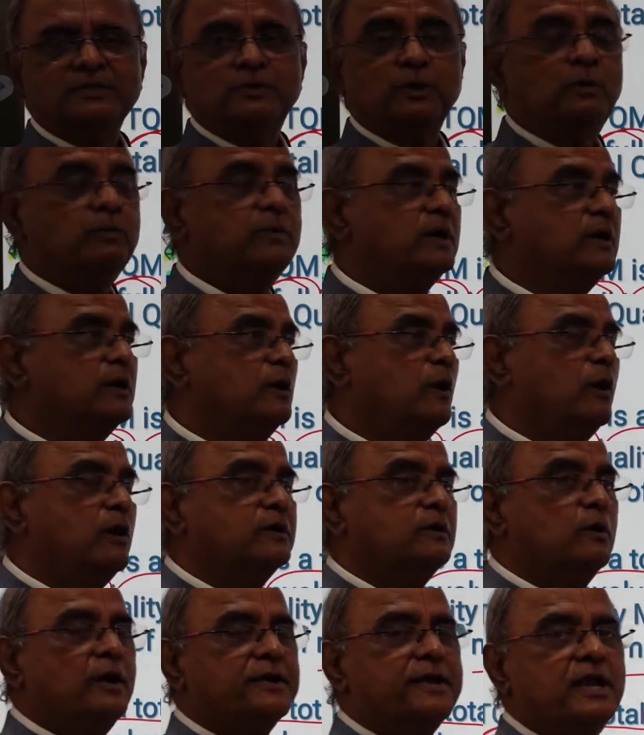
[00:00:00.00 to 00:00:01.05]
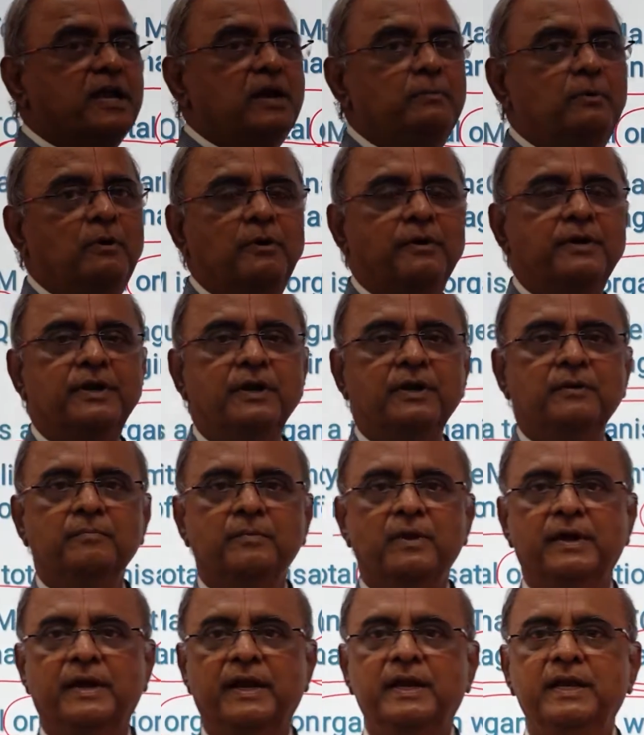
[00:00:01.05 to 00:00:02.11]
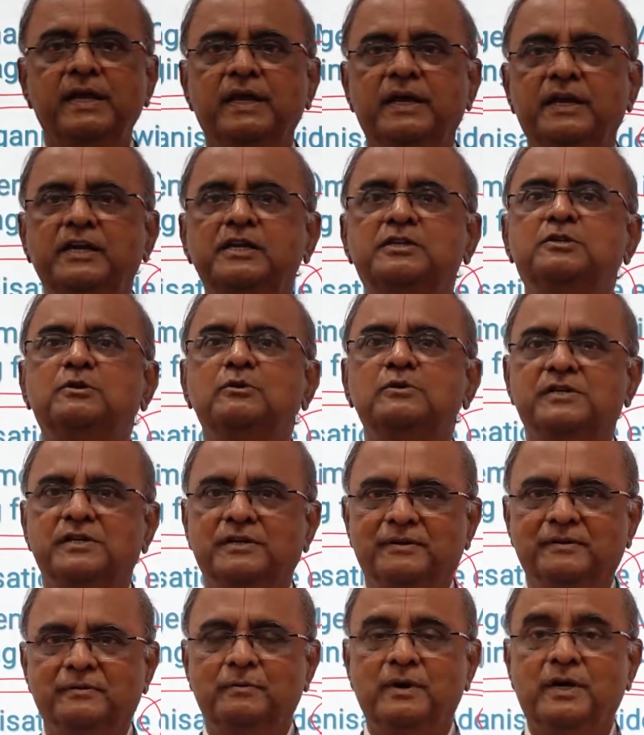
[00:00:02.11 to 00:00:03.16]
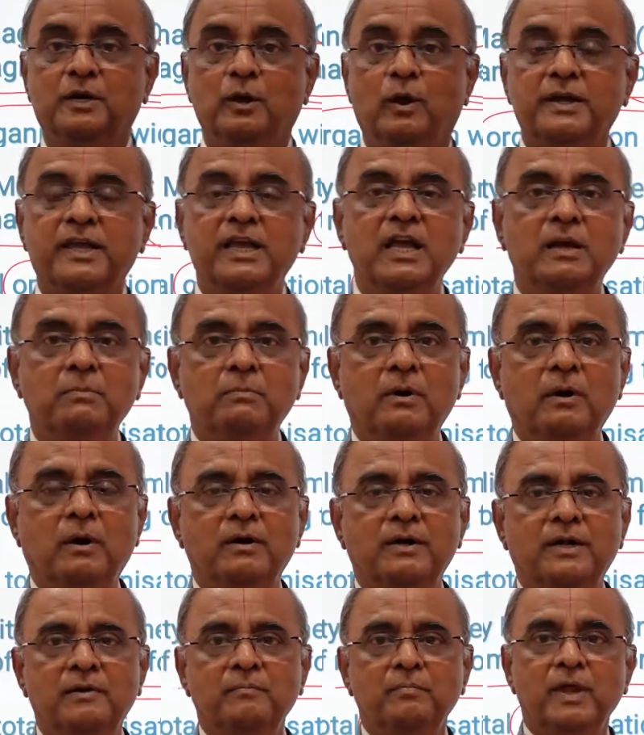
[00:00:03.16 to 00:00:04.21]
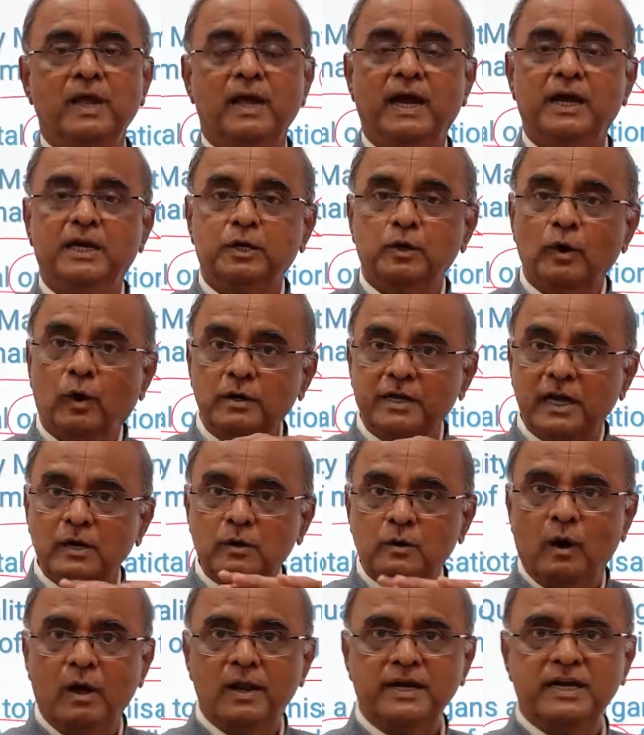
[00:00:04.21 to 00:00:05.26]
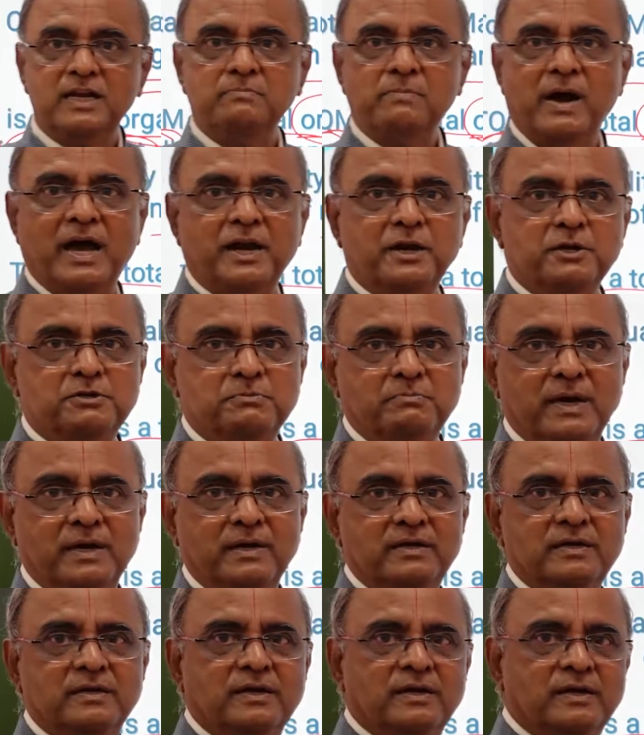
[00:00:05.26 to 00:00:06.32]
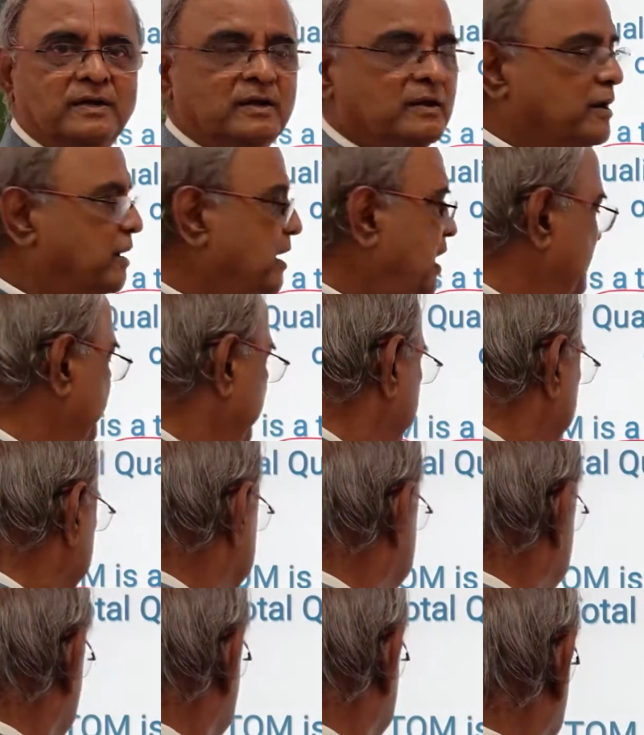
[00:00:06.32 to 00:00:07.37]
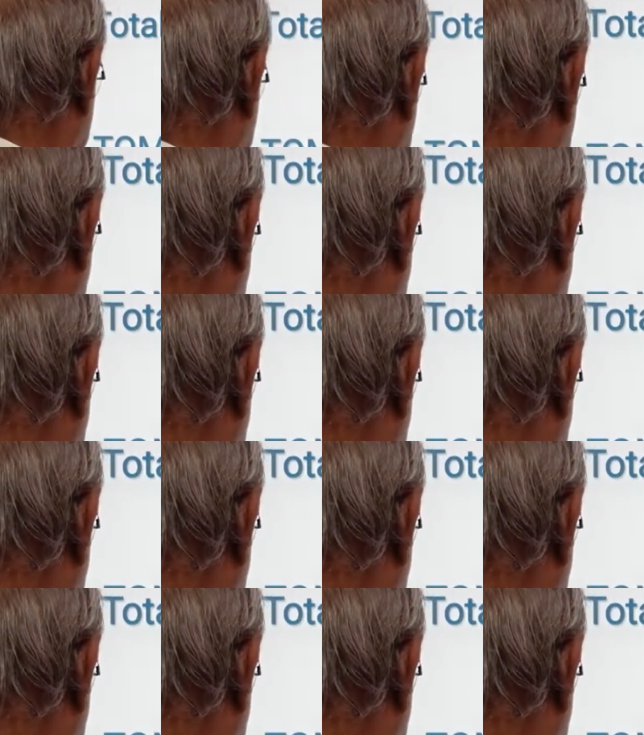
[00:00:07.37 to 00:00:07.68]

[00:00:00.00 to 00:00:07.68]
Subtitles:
So, we are not talking about running an institution. We are talking about a total quality management of an institution,